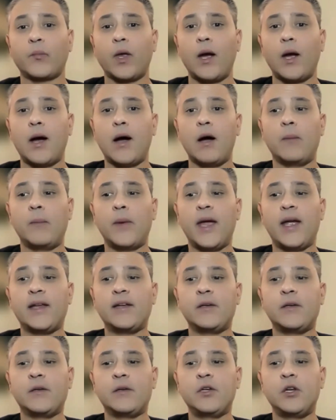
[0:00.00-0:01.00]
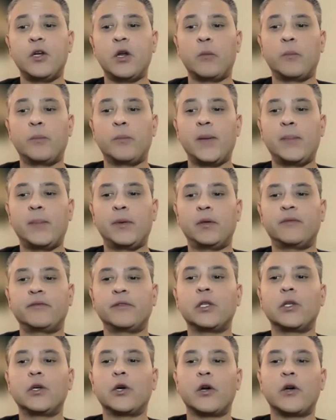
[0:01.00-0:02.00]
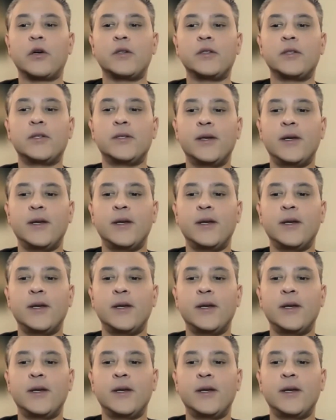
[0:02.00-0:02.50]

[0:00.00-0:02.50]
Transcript: And people have learned